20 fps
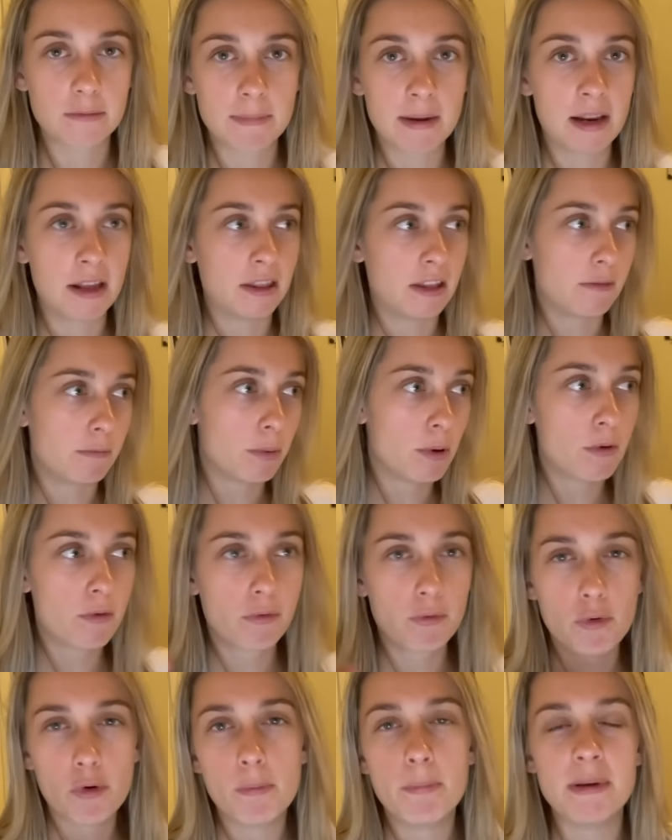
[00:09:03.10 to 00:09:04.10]
billion, they've put
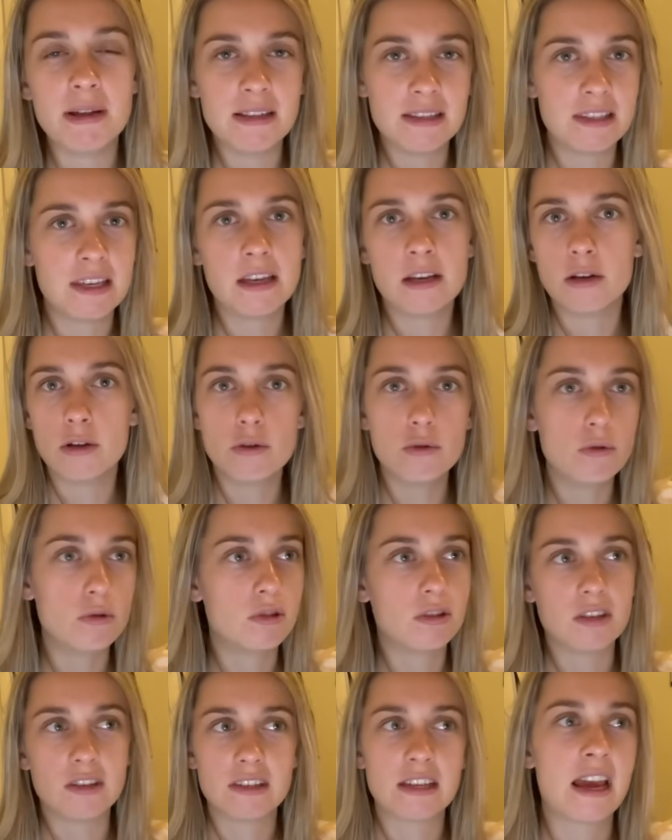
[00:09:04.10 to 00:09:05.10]
four bids in, who's
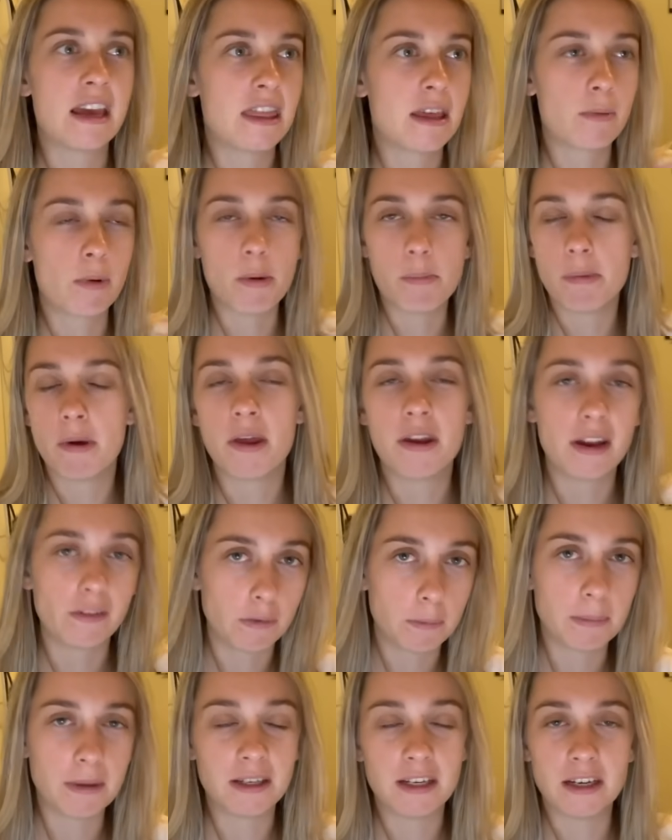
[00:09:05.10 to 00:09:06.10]
to say they won't put another
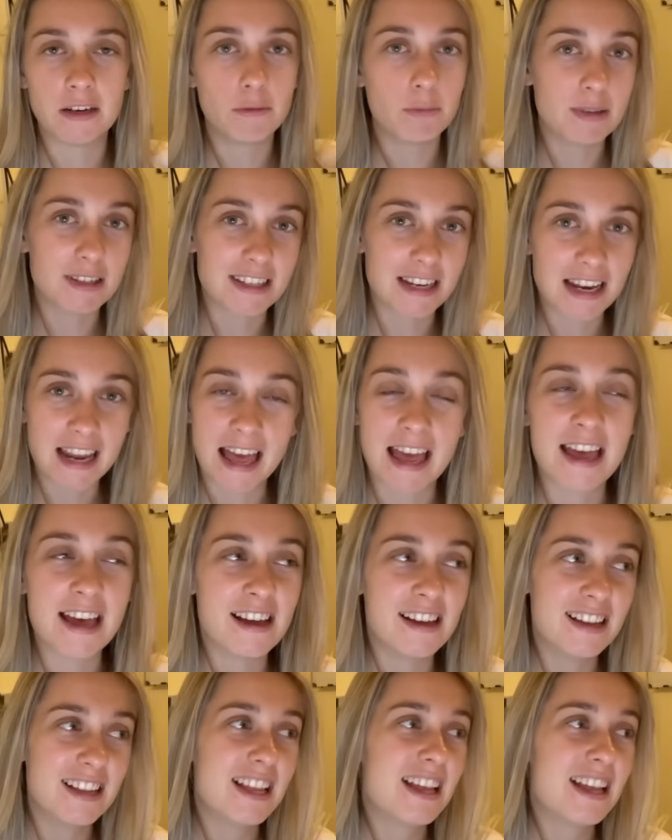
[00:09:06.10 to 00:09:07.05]
bid in if we delay it?